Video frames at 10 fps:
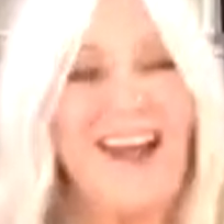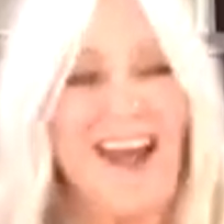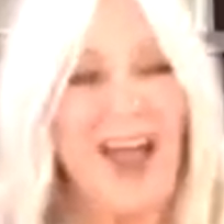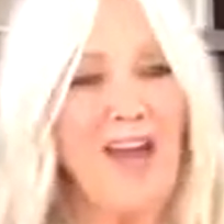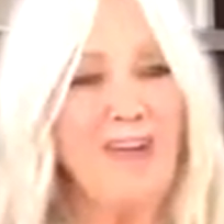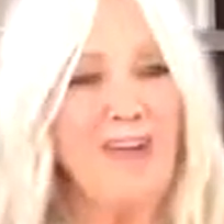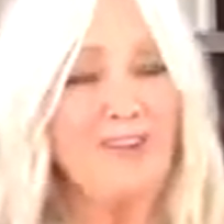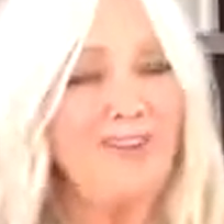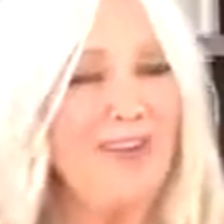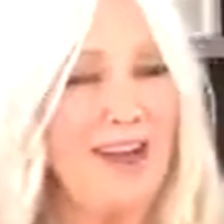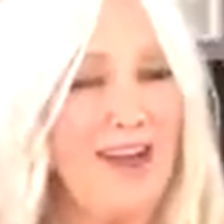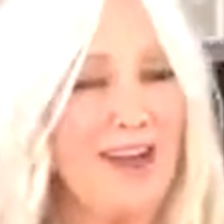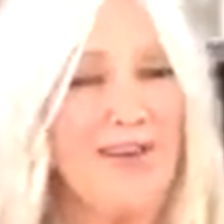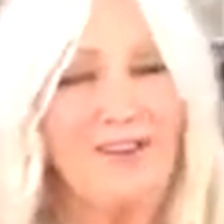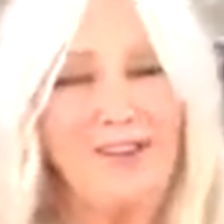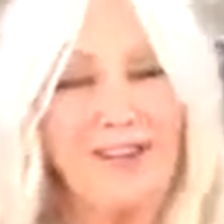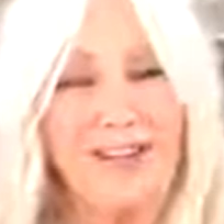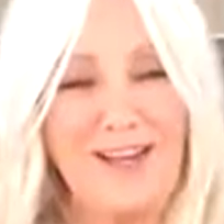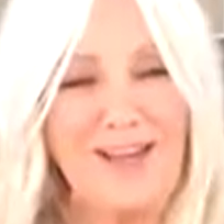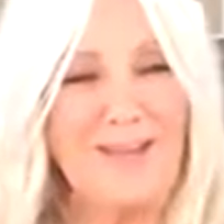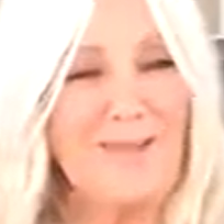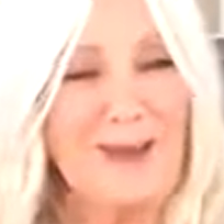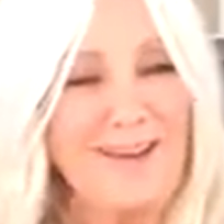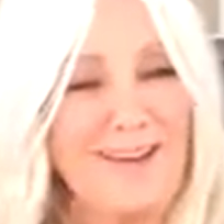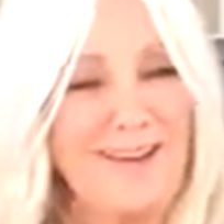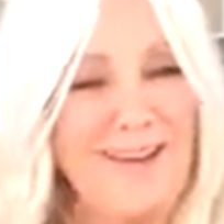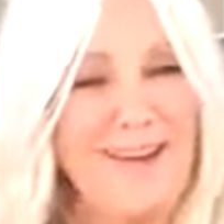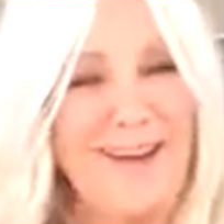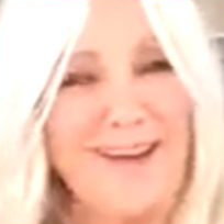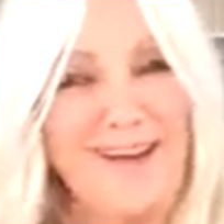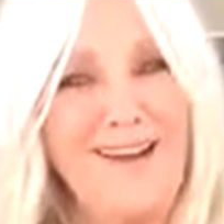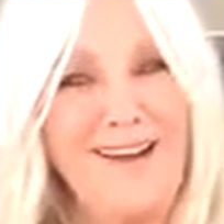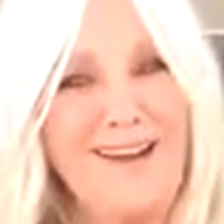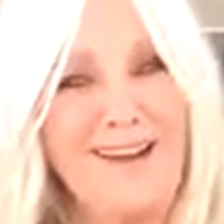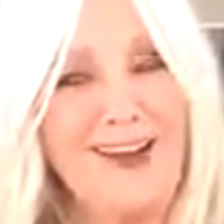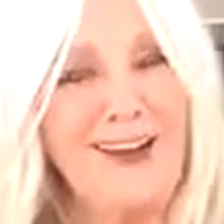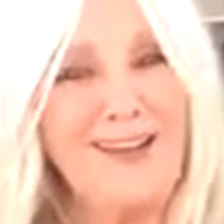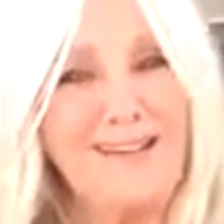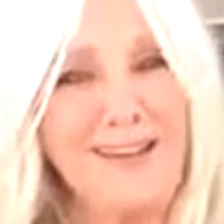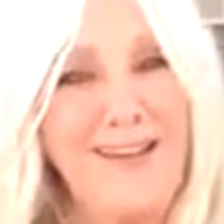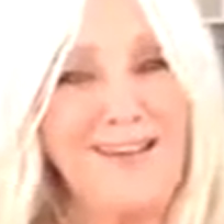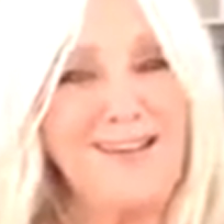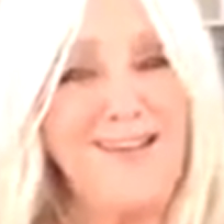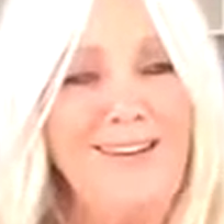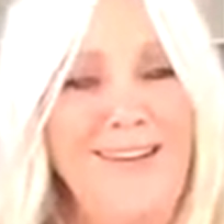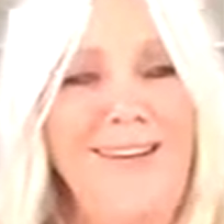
I had a note to say hi to her at the end, but hi, Elaine.